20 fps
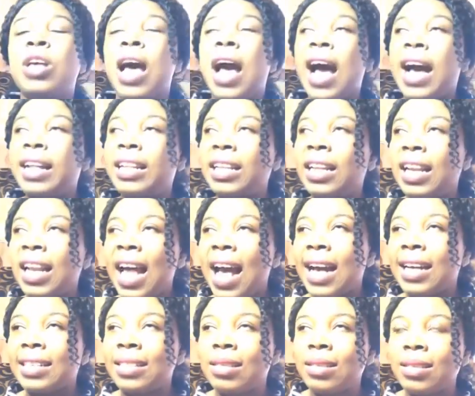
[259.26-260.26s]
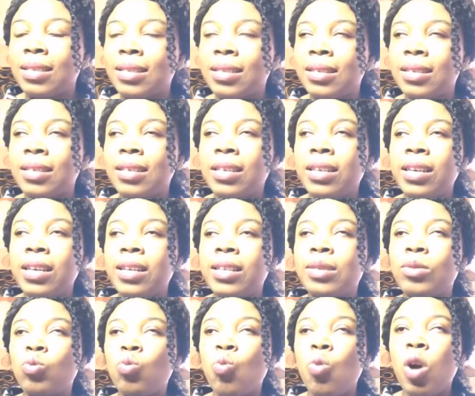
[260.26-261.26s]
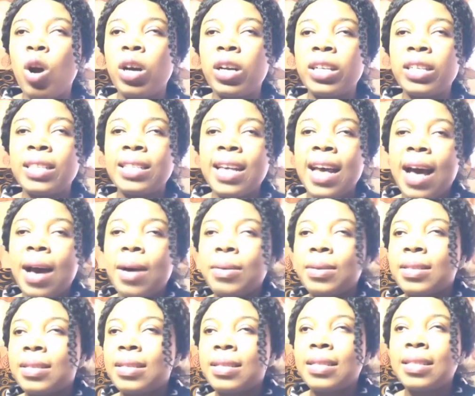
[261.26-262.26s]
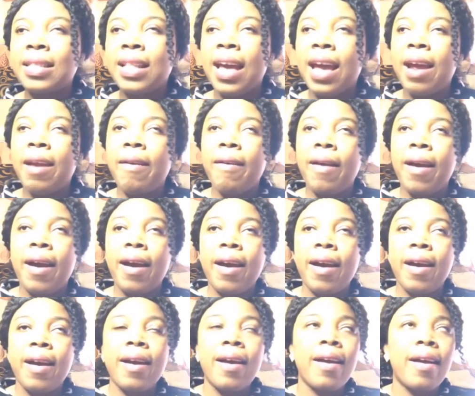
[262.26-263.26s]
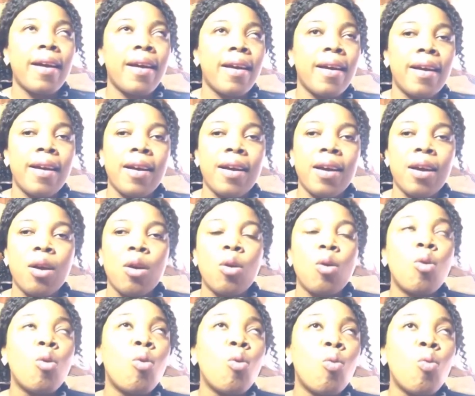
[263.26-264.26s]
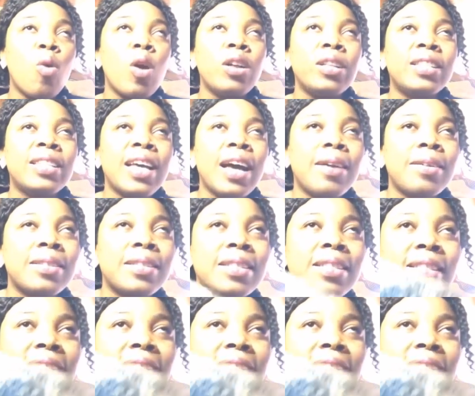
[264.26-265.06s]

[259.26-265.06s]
and the last is 1000 naira. 1000